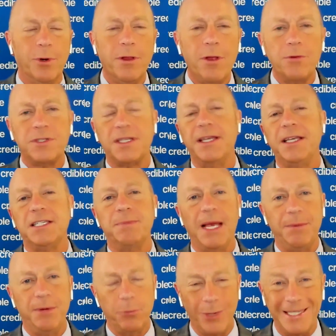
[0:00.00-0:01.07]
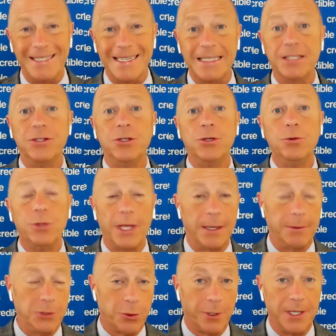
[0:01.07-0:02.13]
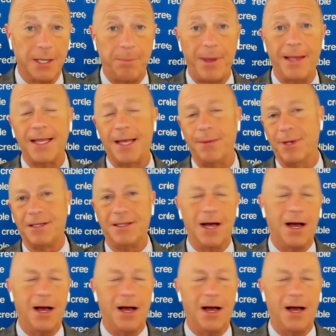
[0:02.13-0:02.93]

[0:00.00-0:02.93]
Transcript: What are those things maybe we didn't do during the pandemic?